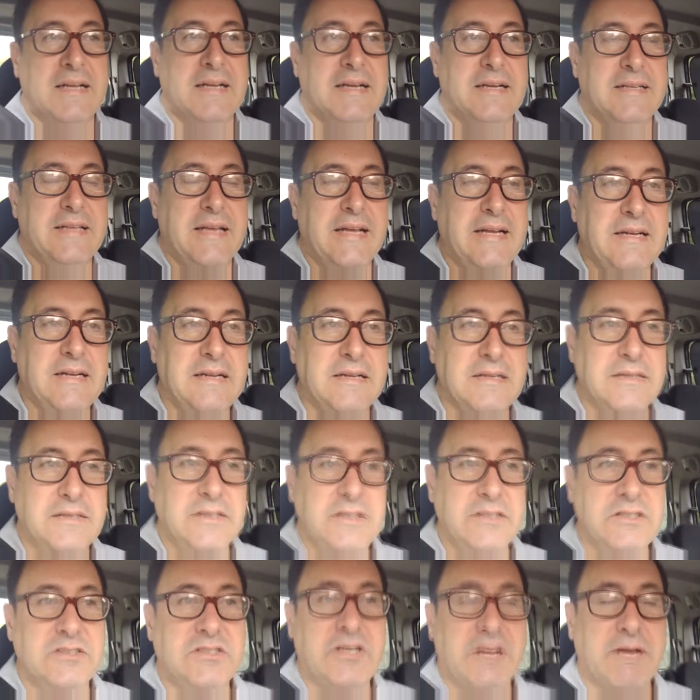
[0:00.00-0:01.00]
And then
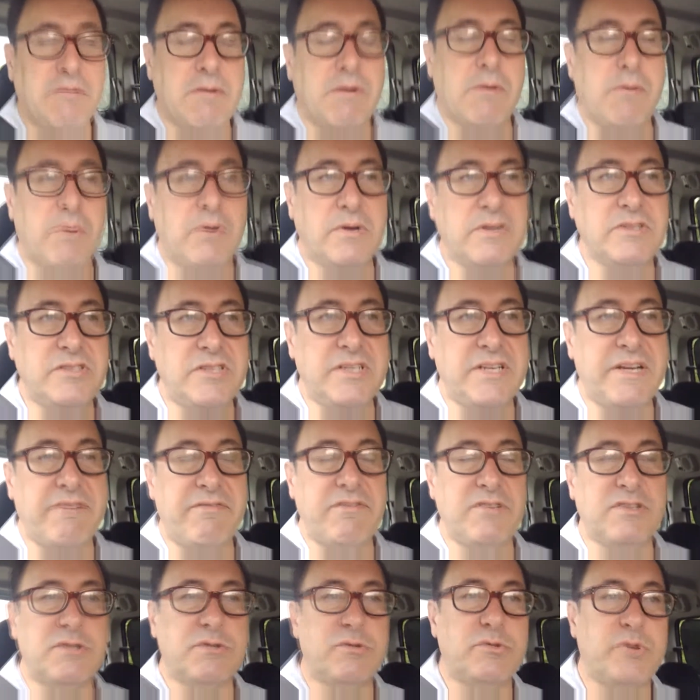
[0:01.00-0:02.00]
you say, well, what's the
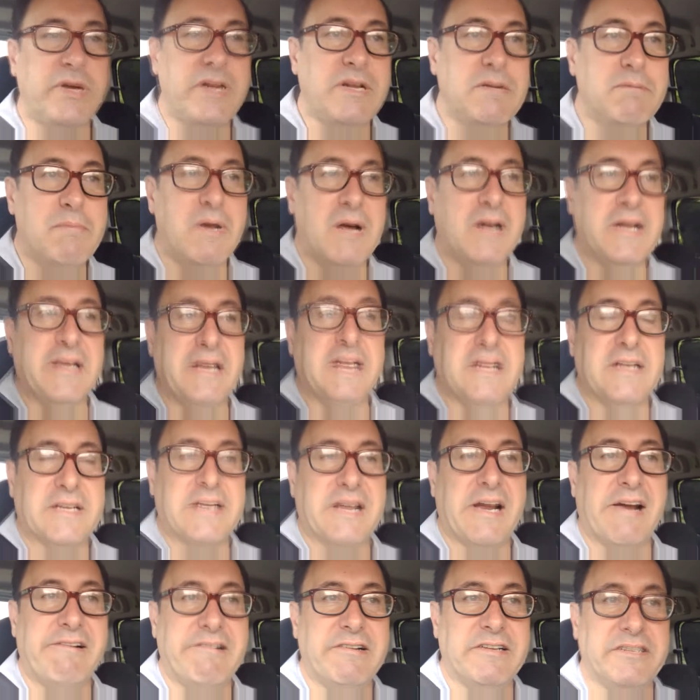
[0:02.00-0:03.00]
difference between a money and a
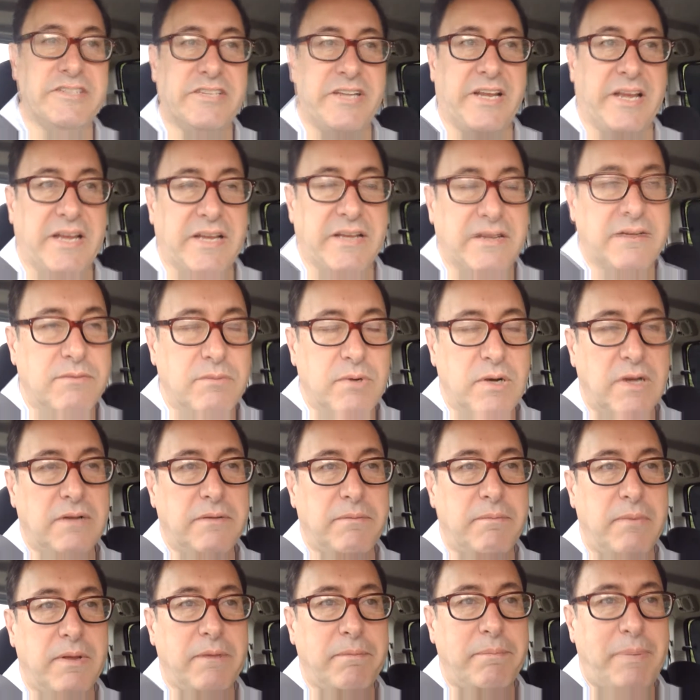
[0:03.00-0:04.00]
currency?
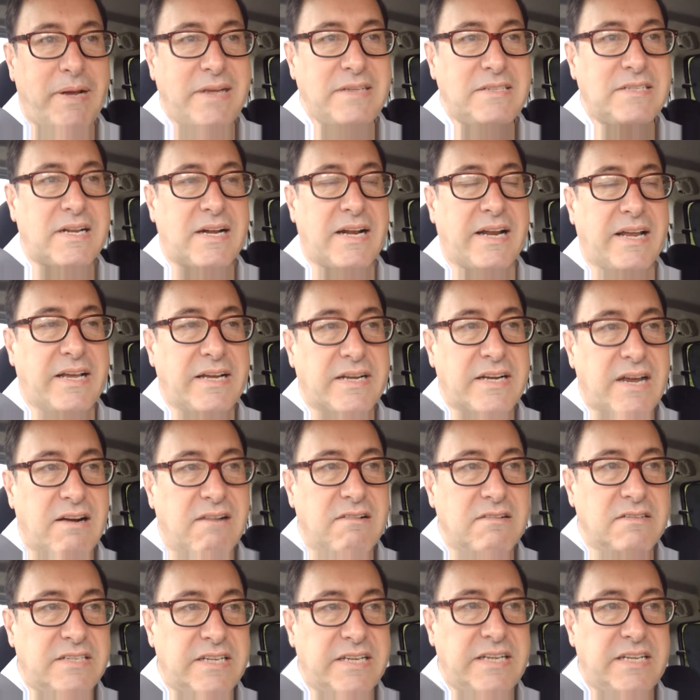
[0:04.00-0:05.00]
Well, basically, a
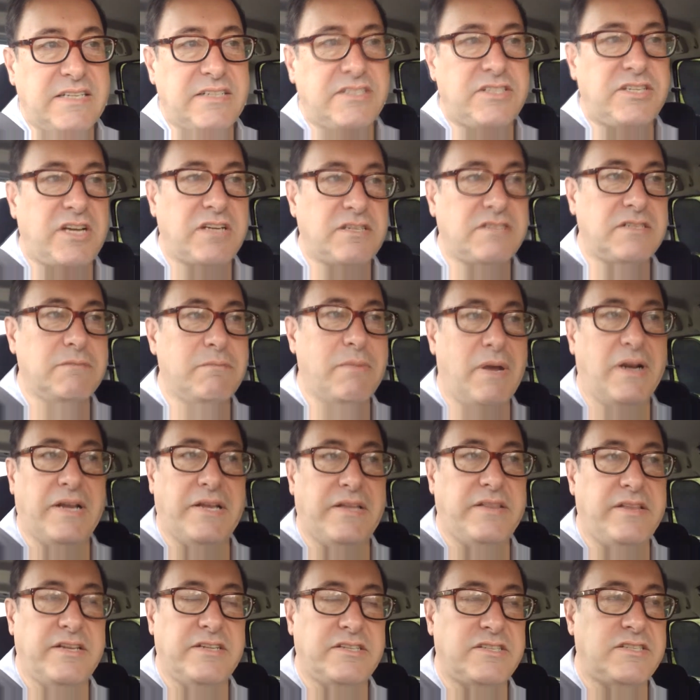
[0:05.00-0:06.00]
currency is just a
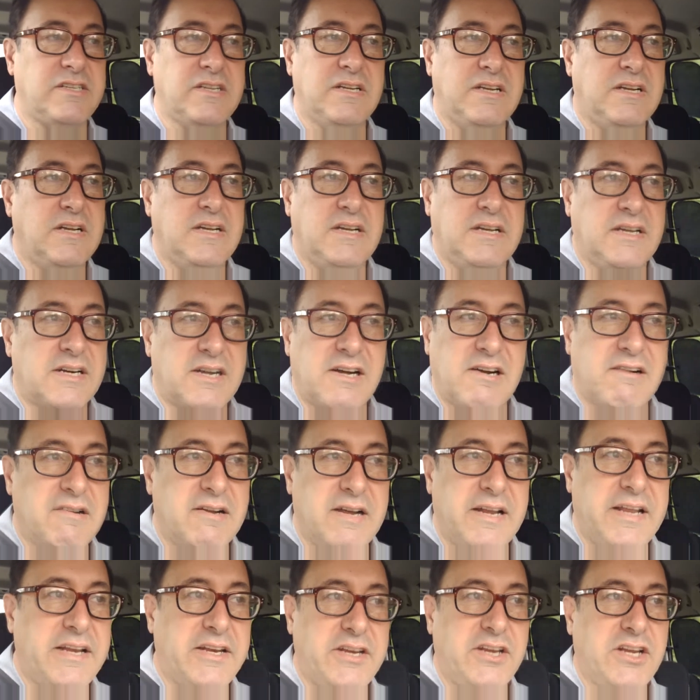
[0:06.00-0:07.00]
money that's
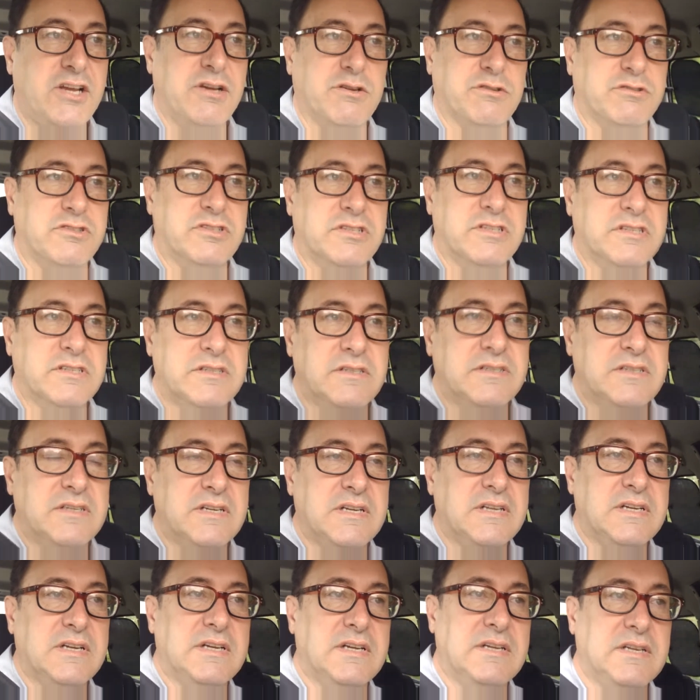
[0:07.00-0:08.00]
currently in use.
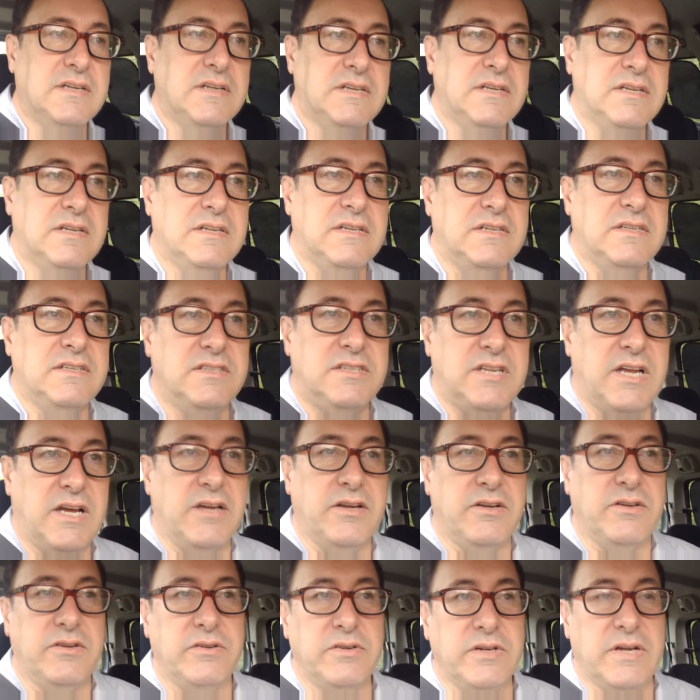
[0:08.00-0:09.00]

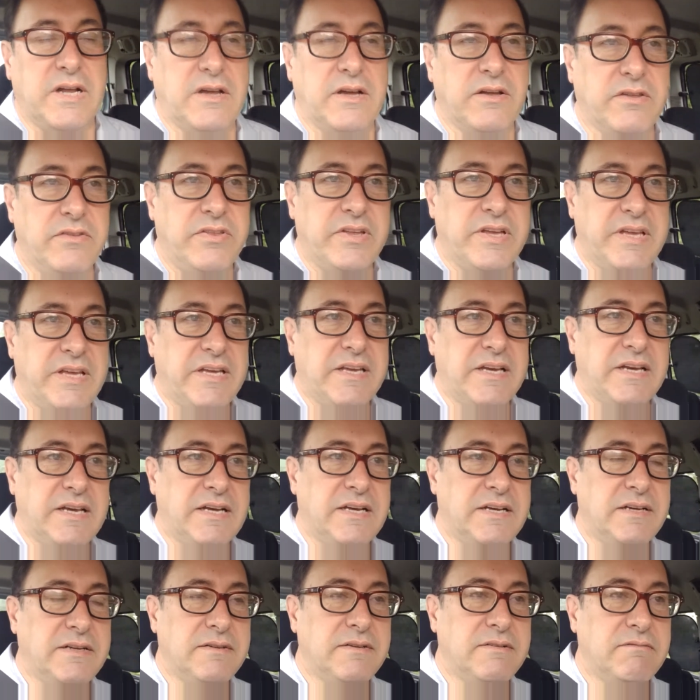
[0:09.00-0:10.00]
So you know, the
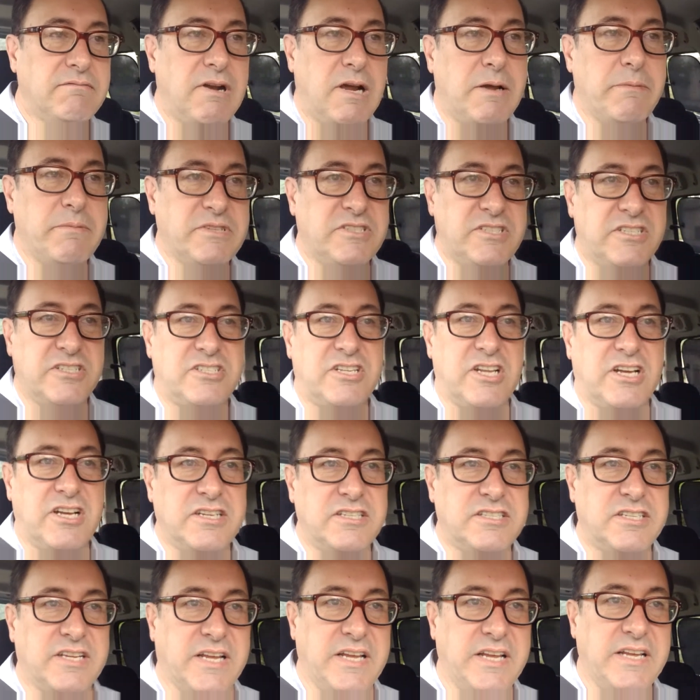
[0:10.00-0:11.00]
uh, Roman
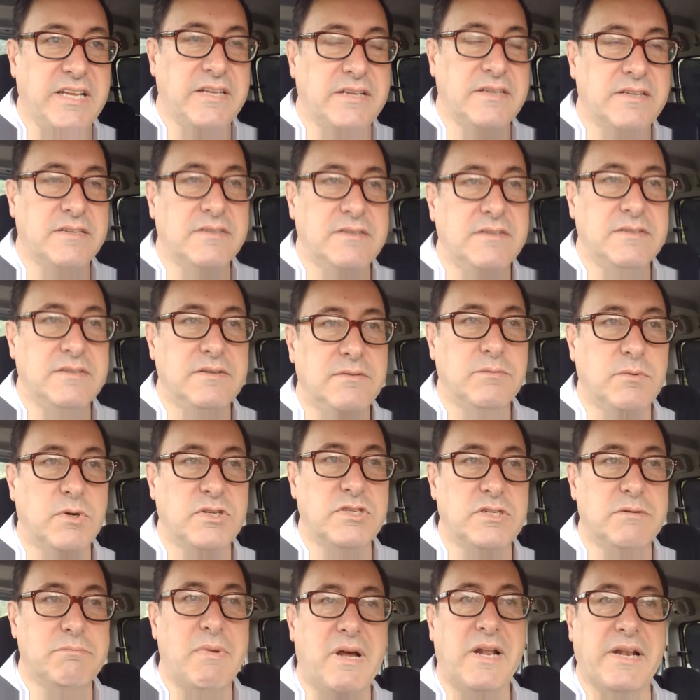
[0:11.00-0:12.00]
sesterce
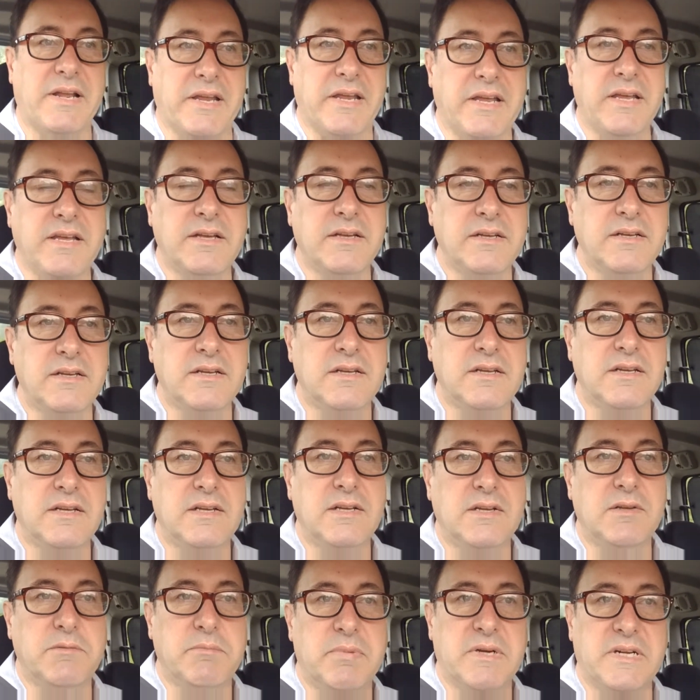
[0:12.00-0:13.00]
was a money,
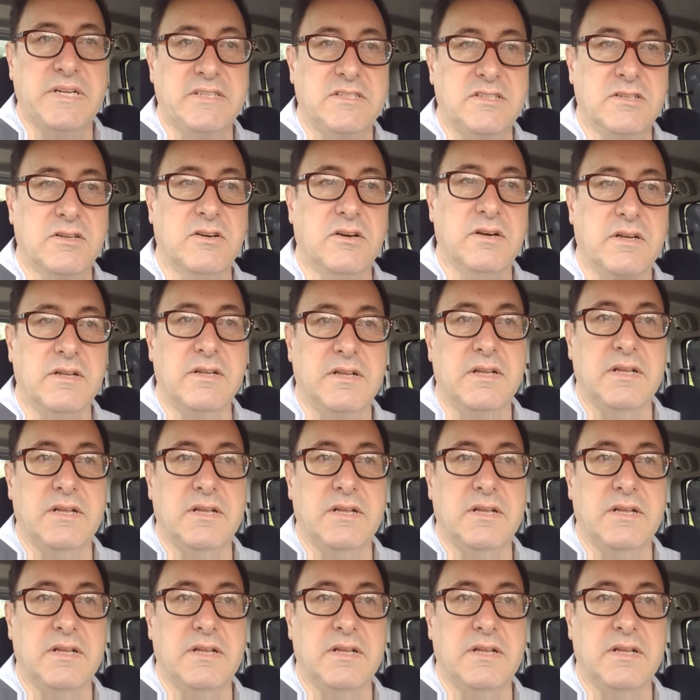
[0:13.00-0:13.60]
but it's not